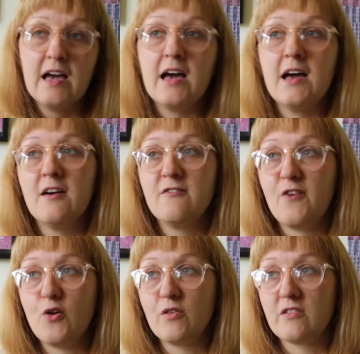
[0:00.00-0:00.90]

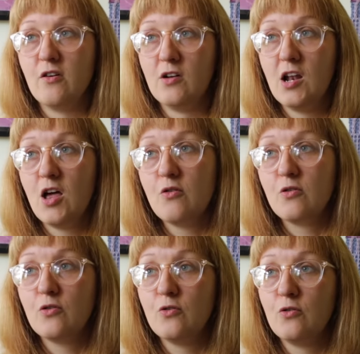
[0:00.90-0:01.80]
focus on
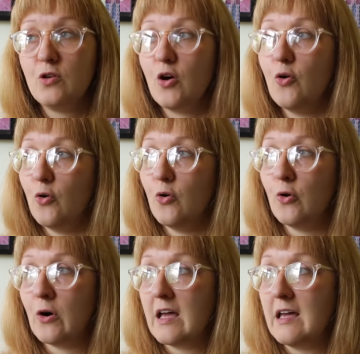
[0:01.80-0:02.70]
local,
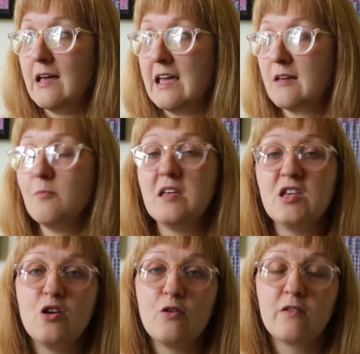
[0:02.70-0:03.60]
or it can be
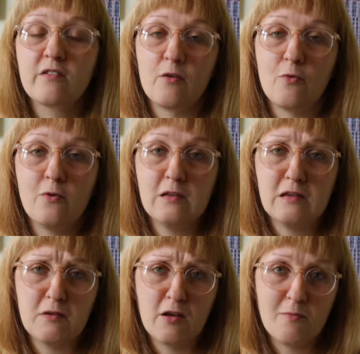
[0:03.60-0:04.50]
used, so
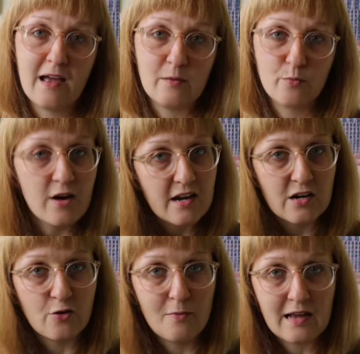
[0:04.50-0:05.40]
you know, made in
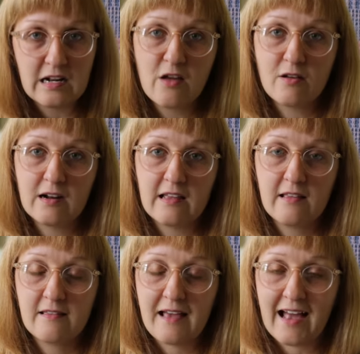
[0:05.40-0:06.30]
Britain or made
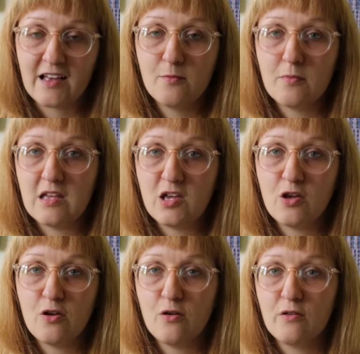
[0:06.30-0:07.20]
locally tag can be
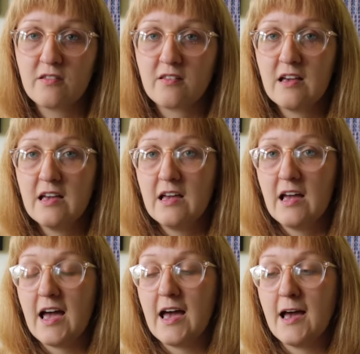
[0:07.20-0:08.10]
used
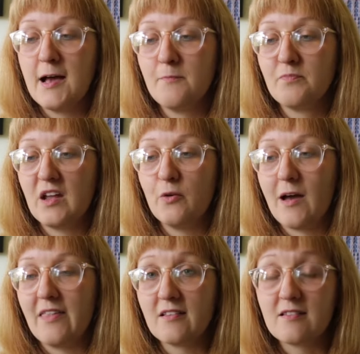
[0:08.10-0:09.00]
in a
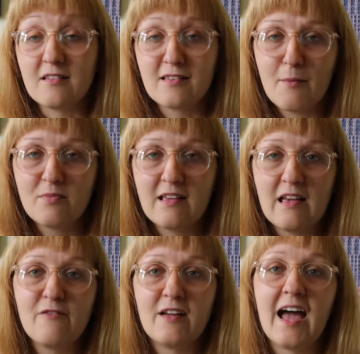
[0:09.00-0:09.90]
way that's
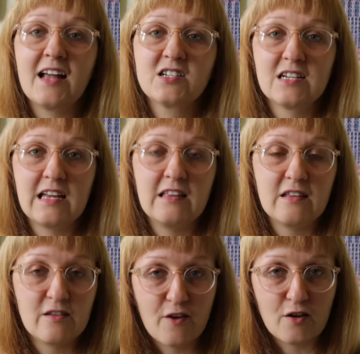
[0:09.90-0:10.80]
deceptive, and actually
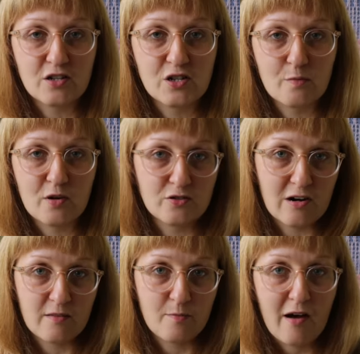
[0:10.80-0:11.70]
that the focus should be on
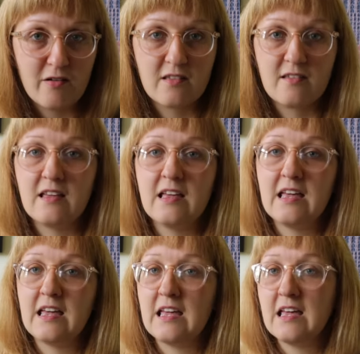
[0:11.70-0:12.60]

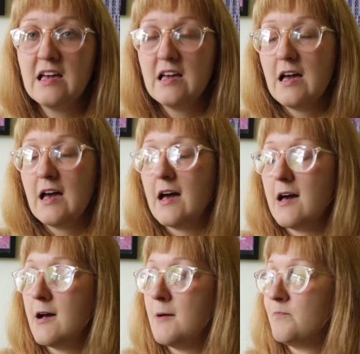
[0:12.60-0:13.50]
transparency
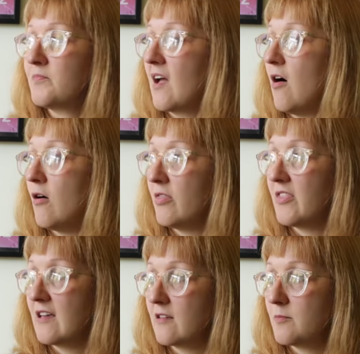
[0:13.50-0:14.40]
on
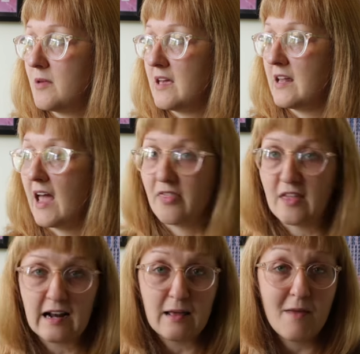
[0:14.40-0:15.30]
things being
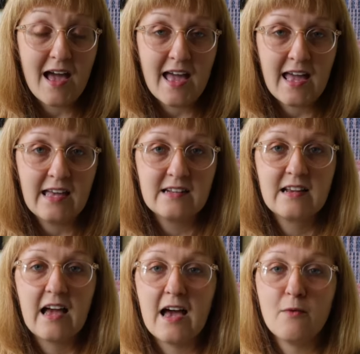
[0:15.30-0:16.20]
ethically
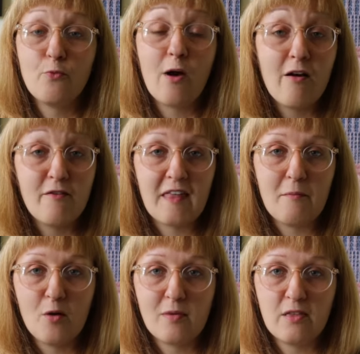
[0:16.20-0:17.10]
made, wherever that
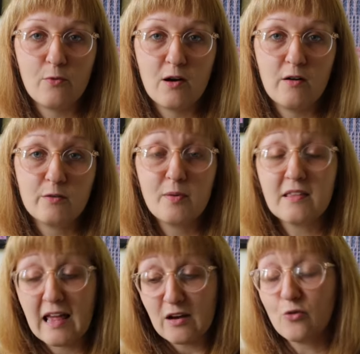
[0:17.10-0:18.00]
might be in the world,
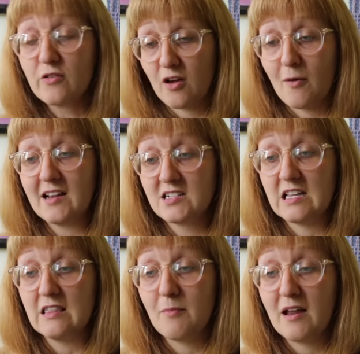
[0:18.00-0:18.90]
but then also
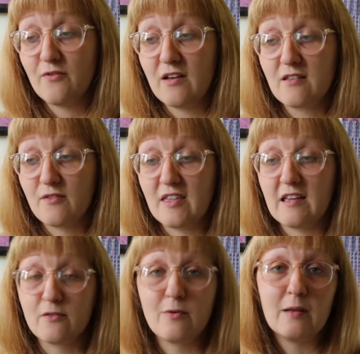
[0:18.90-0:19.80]
actually the benefits for
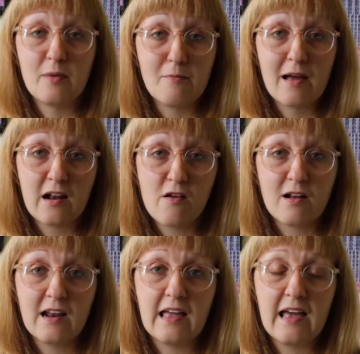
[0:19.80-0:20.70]
things really being made
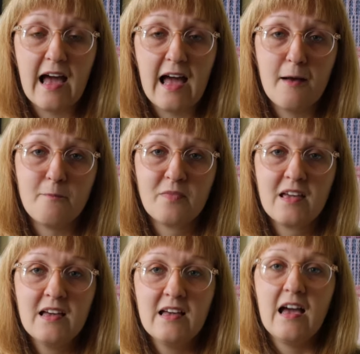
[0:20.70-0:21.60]
locally
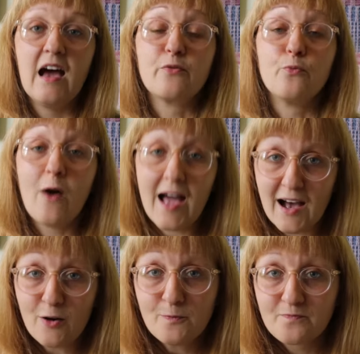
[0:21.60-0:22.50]
as
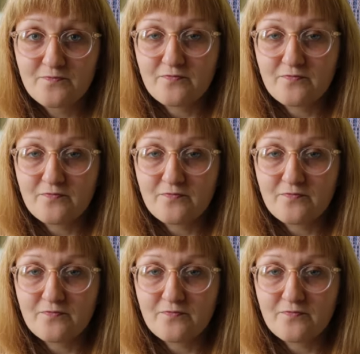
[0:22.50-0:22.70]
well,